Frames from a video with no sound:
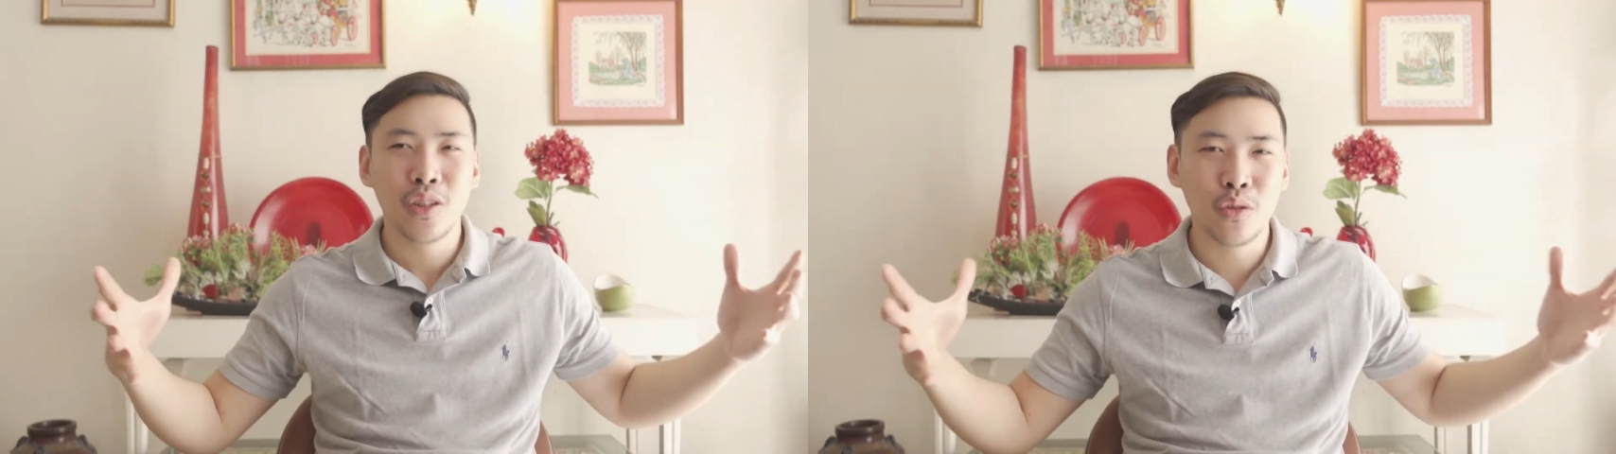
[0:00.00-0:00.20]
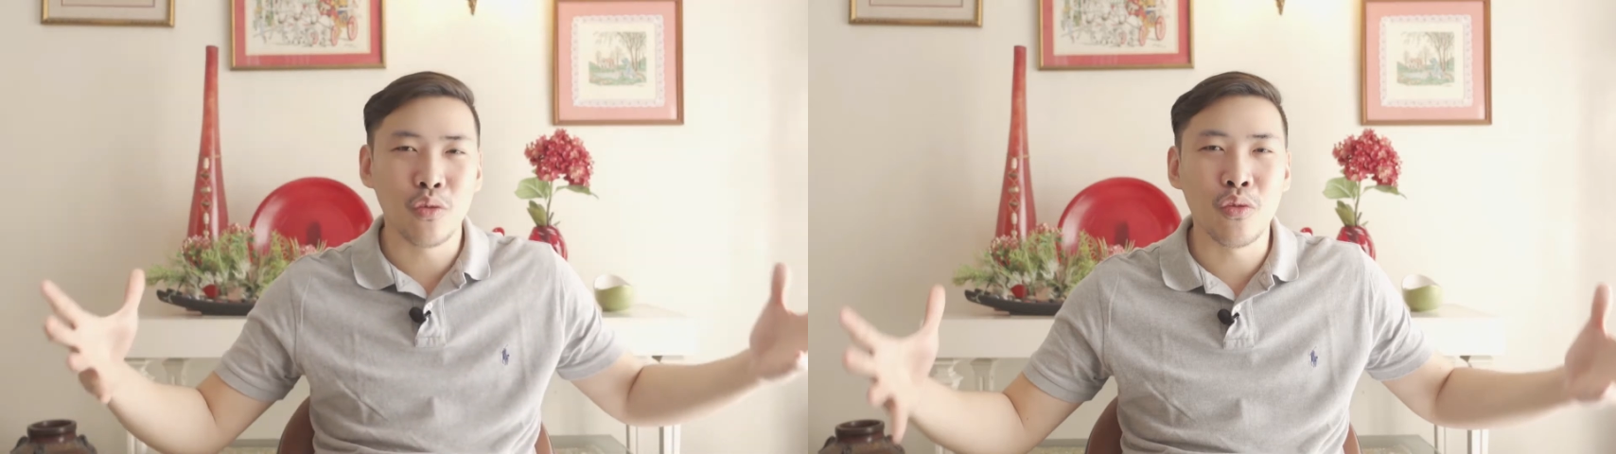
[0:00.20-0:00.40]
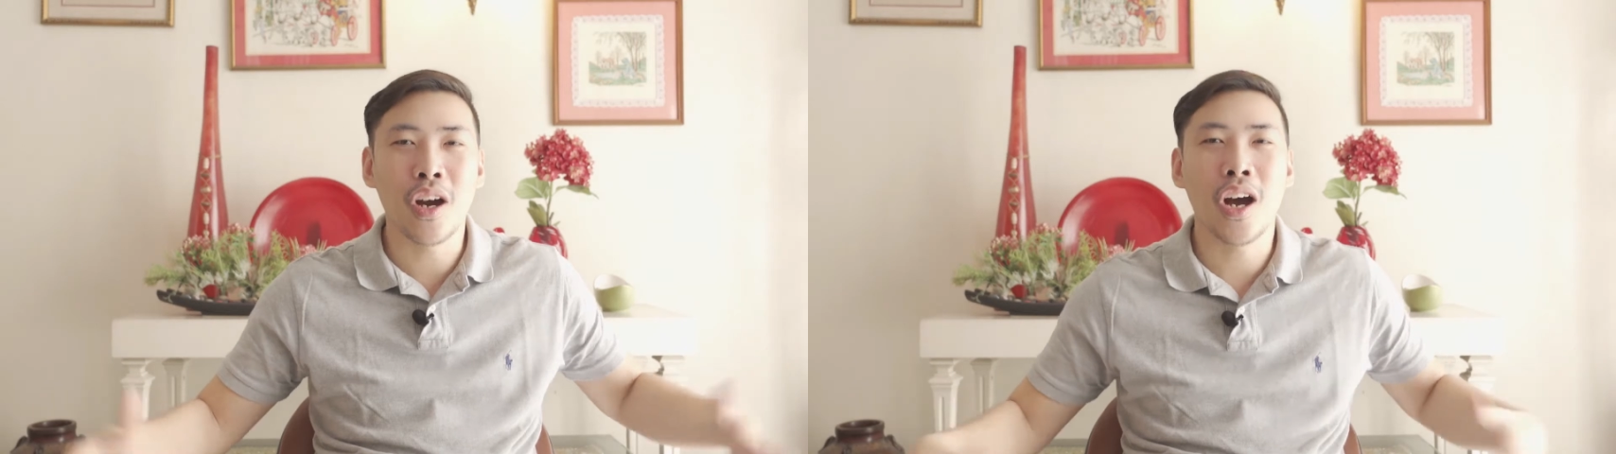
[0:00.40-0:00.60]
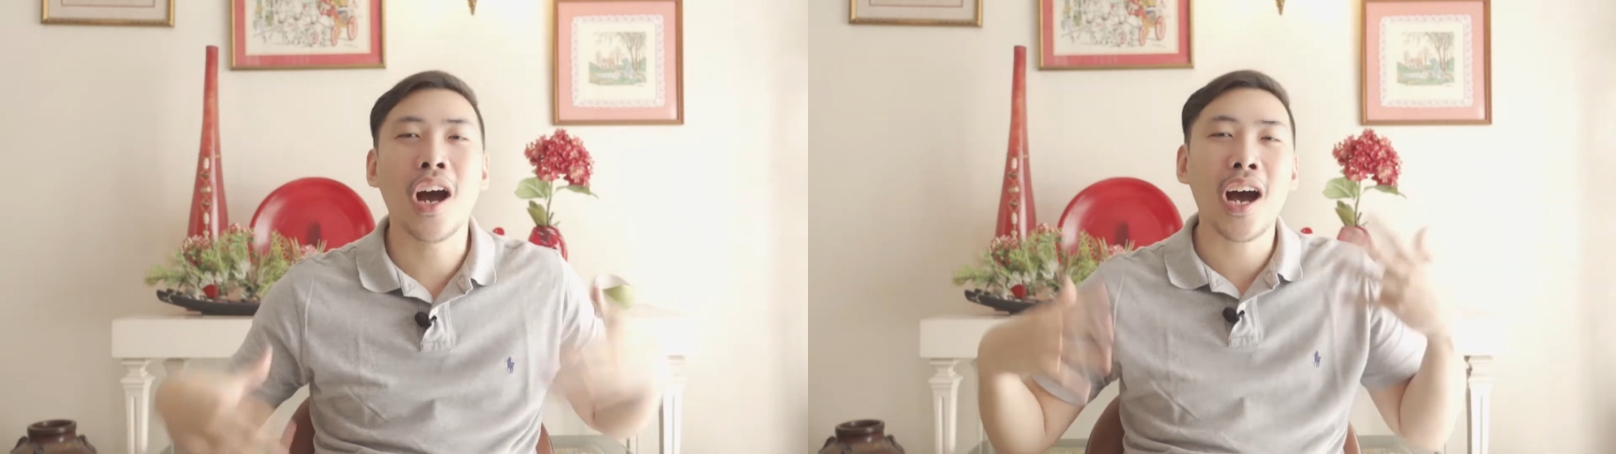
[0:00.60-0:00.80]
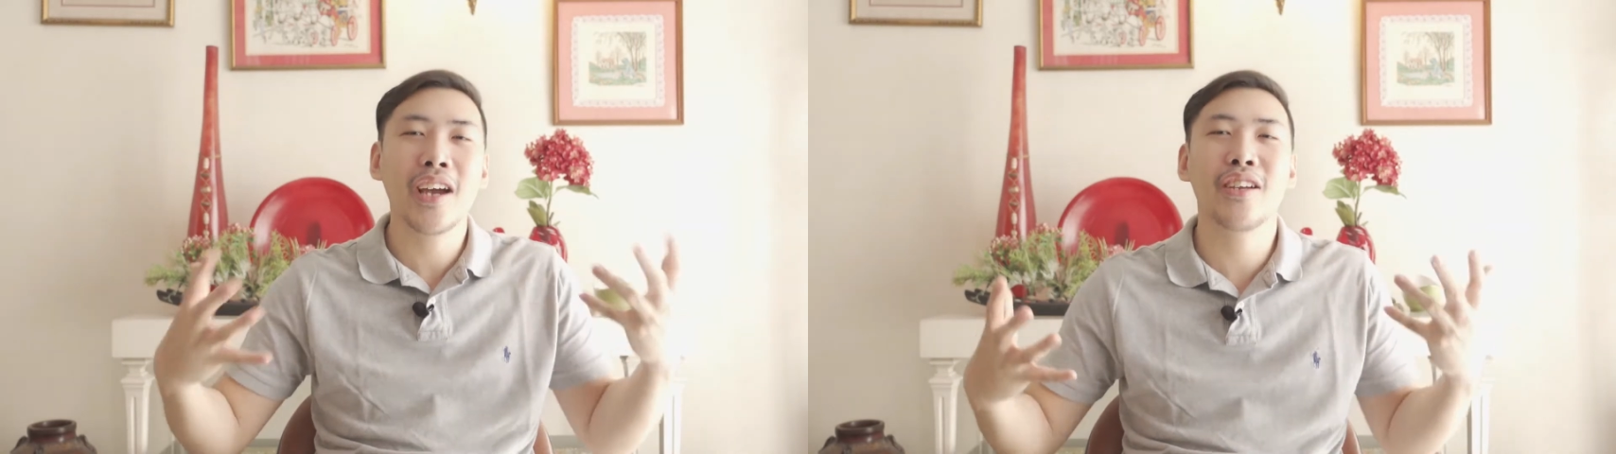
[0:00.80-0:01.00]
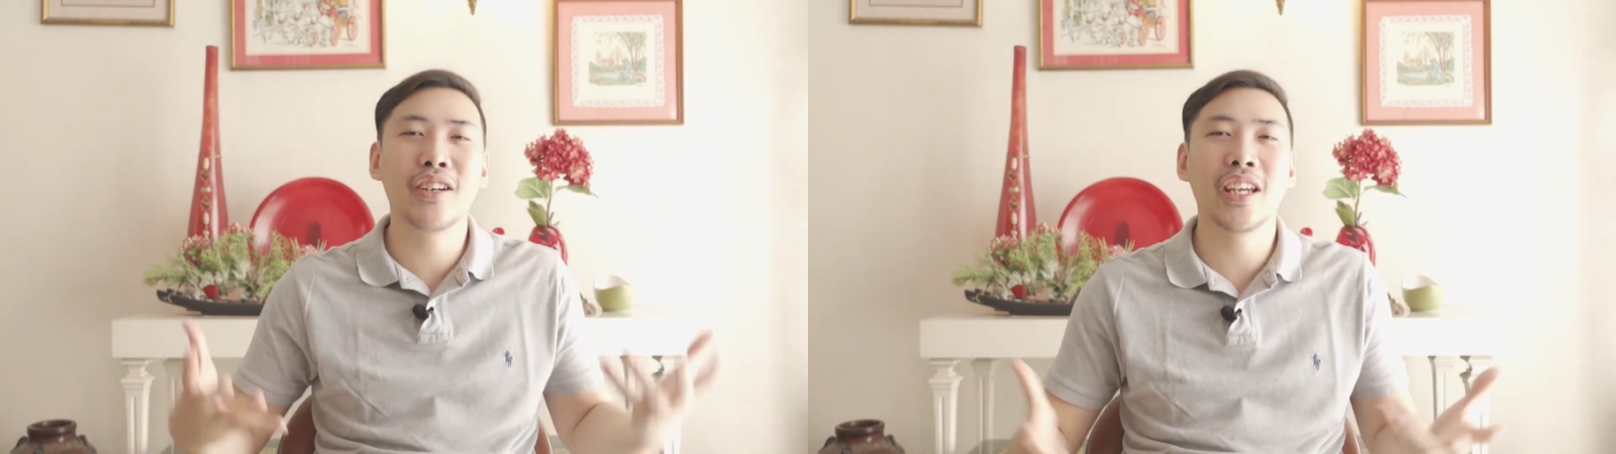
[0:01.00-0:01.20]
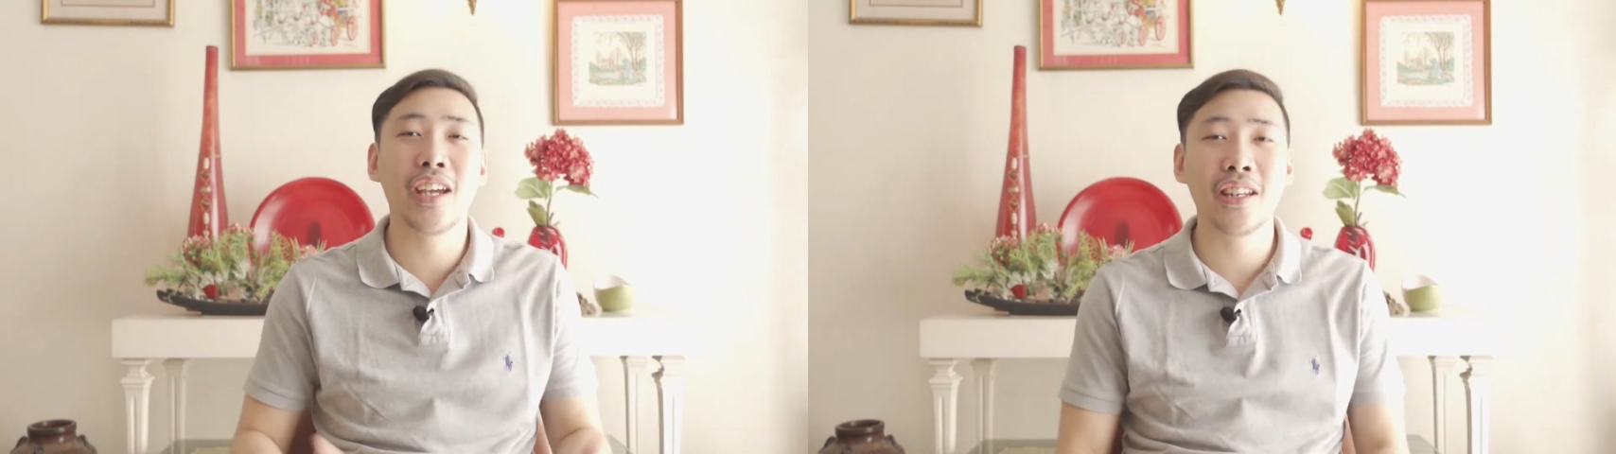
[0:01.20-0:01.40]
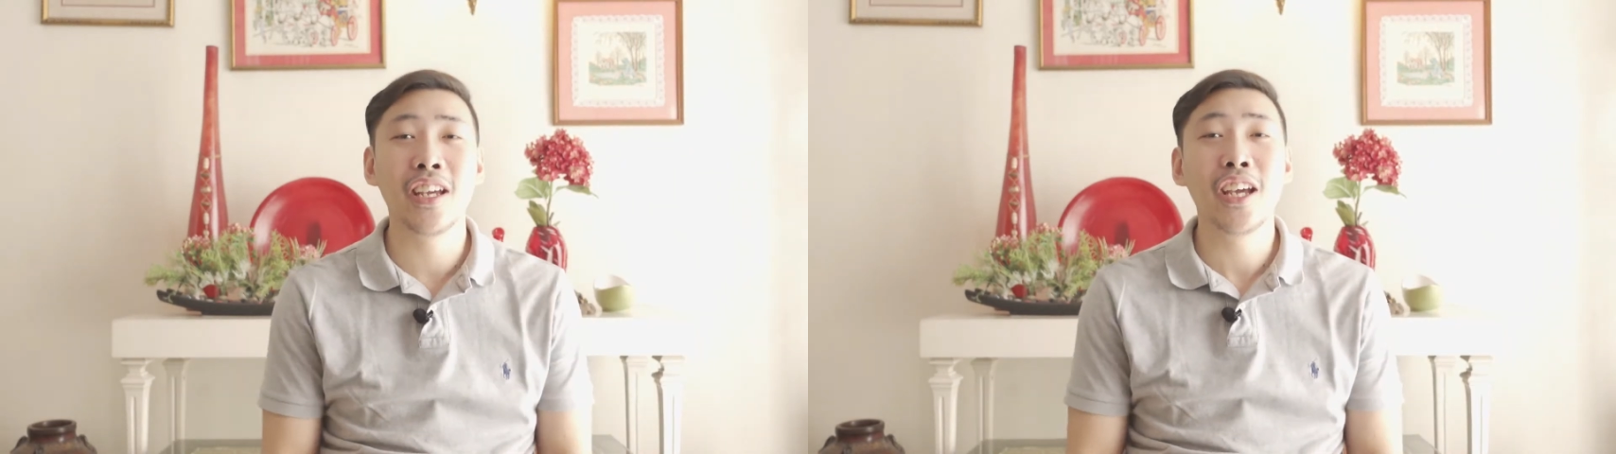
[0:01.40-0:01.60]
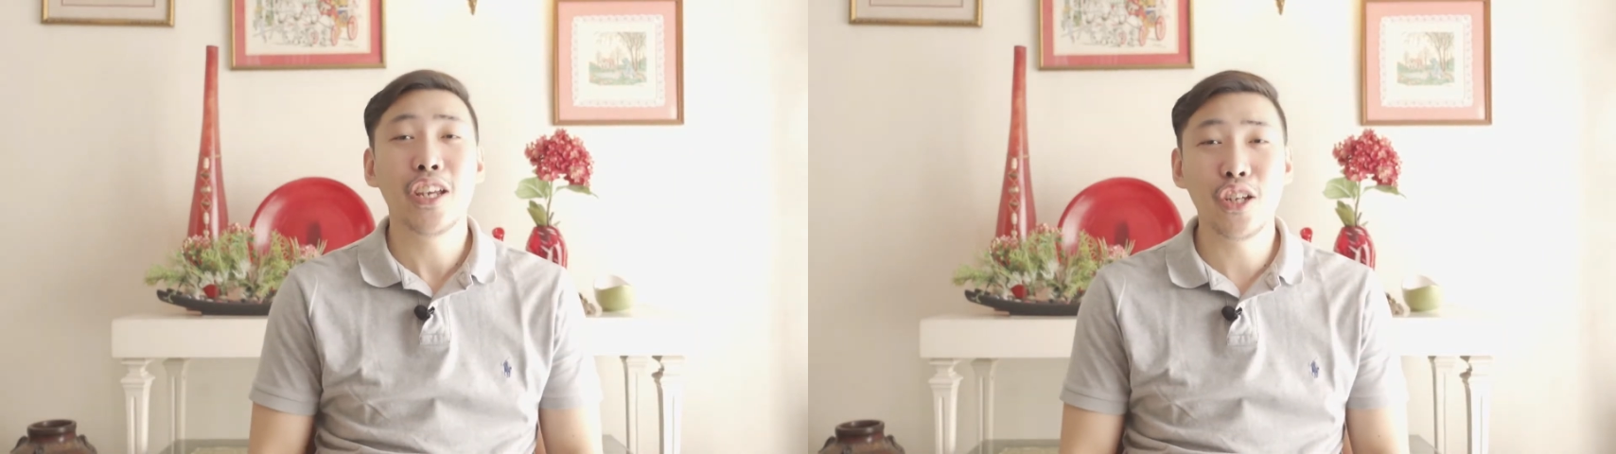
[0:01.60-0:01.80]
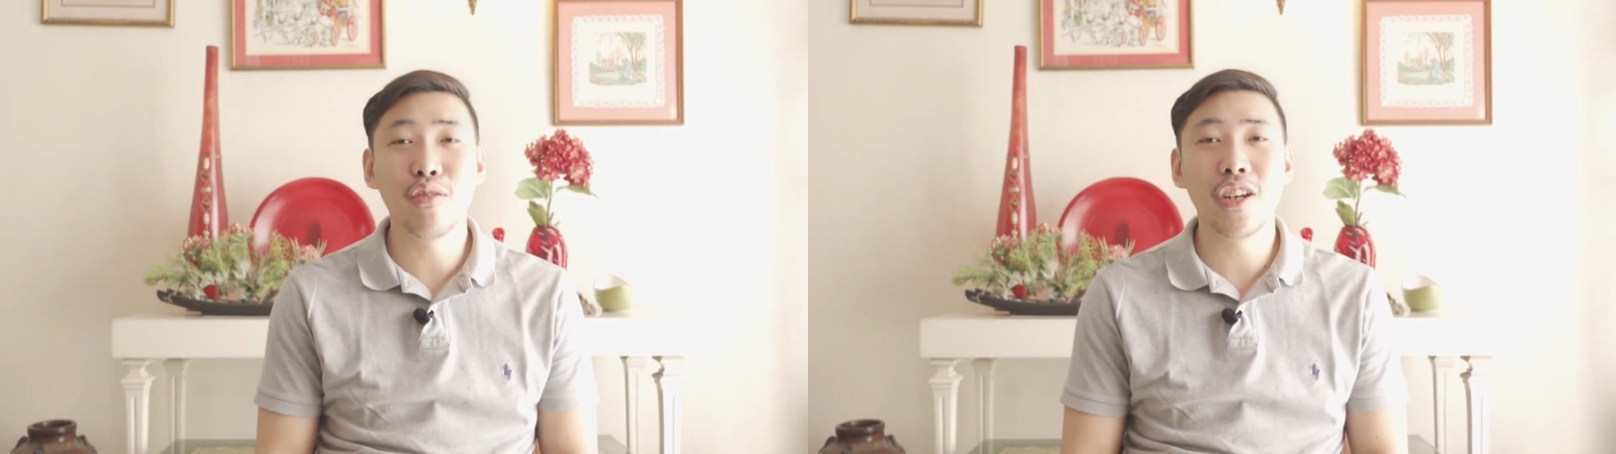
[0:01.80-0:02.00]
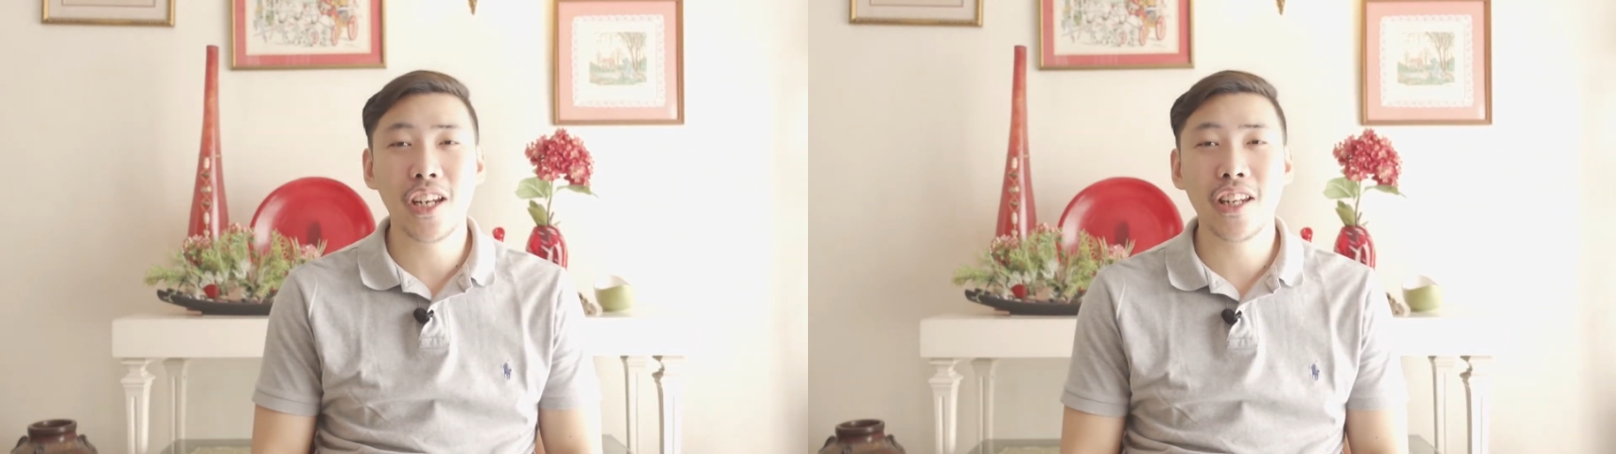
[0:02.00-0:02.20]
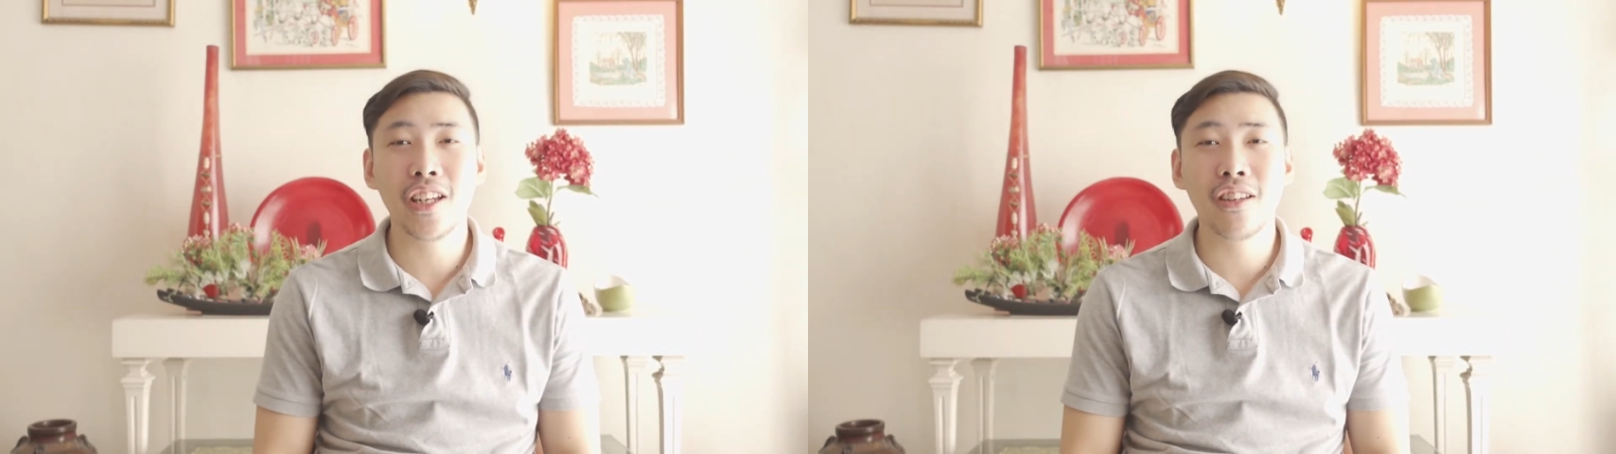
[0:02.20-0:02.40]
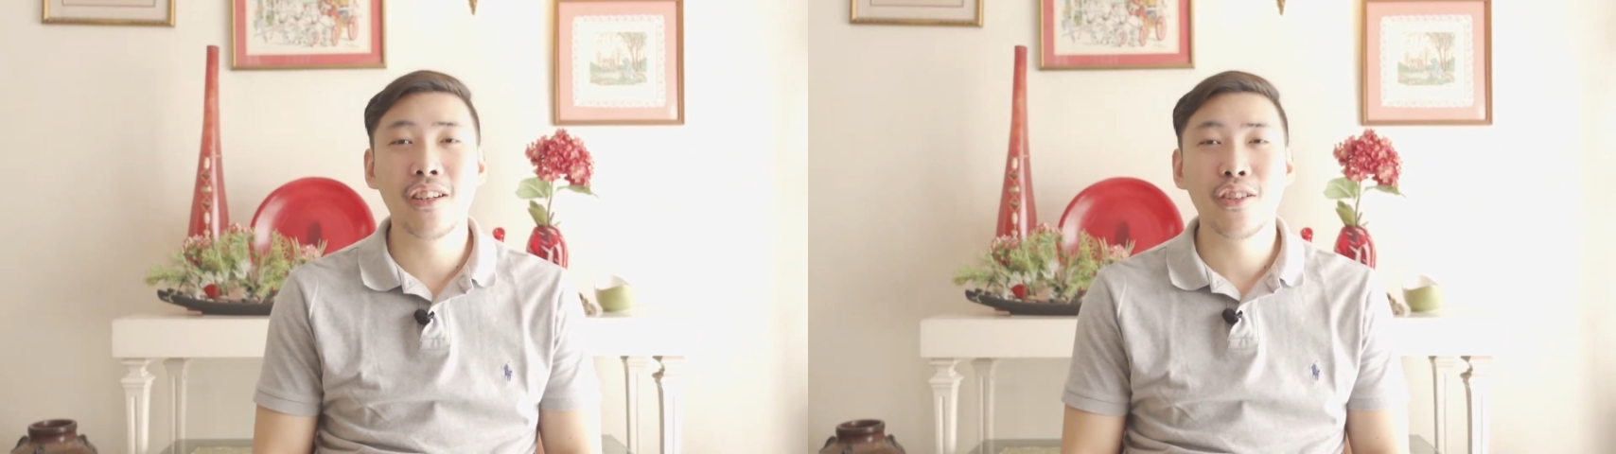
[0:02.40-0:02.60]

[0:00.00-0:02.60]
to a higher gain, you really need